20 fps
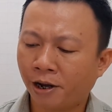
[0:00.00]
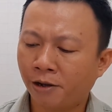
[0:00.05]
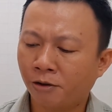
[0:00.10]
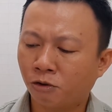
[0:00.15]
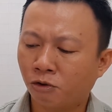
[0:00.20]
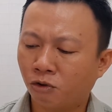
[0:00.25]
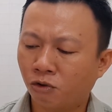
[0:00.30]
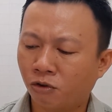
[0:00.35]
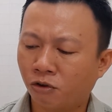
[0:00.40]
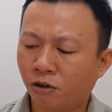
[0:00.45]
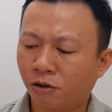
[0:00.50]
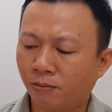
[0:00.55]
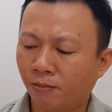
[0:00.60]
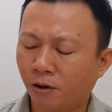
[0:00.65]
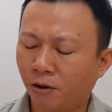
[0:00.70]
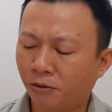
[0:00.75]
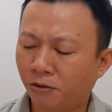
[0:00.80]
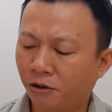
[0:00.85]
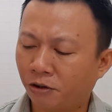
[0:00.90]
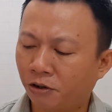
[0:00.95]
and
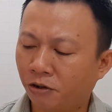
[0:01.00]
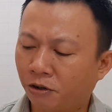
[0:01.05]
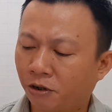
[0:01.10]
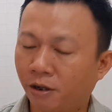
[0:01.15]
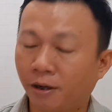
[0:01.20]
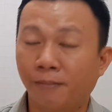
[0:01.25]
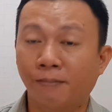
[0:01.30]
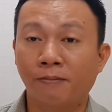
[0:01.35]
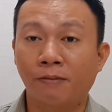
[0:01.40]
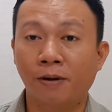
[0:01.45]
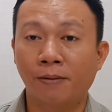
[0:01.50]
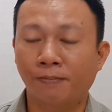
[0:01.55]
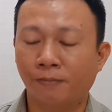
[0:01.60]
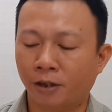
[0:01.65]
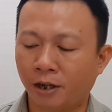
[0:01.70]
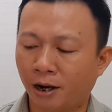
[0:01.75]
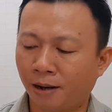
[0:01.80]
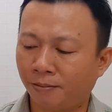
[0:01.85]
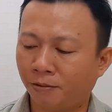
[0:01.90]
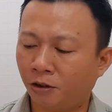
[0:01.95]
suitable system from
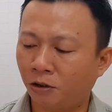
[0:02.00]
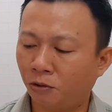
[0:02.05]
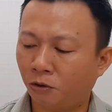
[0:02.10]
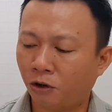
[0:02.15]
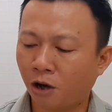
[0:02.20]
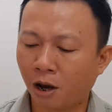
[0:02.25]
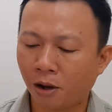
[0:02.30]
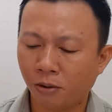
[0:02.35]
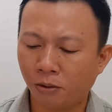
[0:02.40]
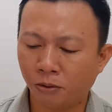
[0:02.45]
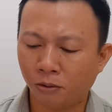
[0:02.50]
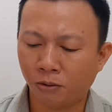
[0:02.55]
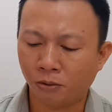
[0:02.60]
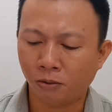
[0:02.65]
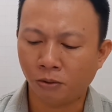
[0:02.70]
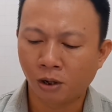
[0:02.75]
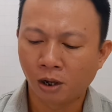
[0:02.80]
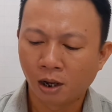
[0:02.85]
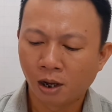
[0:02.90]
top to toe.